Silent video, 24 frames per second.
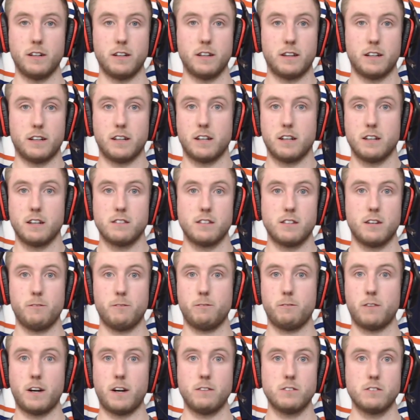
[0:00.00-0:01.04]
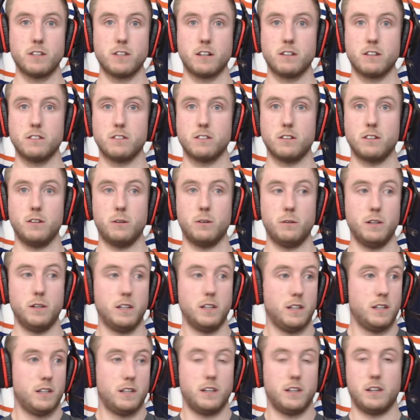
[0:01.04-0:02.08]
And like I said 5 seconds ago,
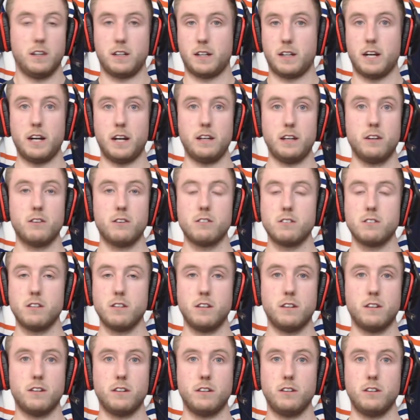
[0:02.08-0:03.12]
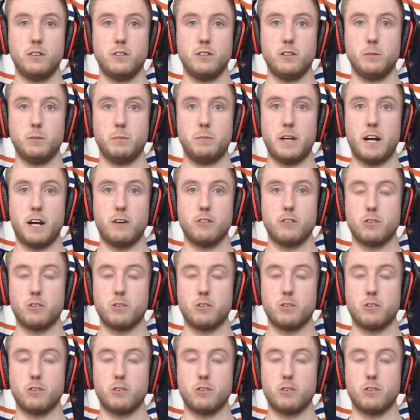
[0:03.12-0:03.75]
the guy you're seeing on YouTube now,